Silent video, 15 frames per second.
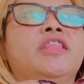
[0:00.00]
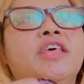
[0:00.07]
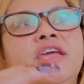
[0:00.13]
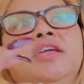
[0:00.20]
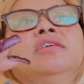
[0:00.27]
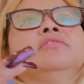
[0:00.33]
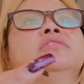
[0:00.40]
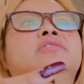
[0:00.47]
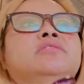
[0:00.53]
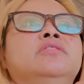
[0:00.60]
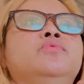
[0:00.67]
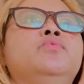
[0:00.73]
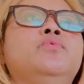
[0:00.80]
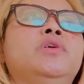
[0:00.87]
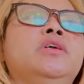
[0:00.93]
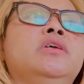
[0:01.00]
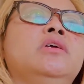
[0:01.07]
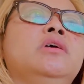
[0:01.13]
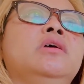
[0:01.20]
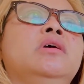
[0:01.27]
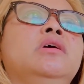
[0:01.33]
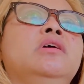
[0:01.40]
things that we
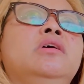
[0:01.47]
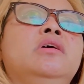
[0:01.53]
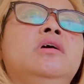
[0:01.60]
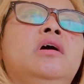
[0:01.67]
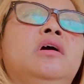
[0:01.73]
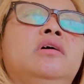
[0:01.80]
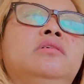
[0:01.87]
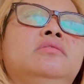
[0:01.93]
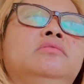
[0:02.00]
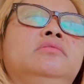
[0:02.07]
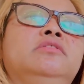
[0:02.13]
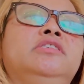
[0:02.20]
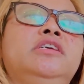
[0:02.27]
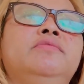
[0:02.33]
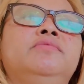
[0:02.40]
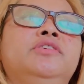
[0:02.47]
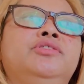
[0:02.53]
give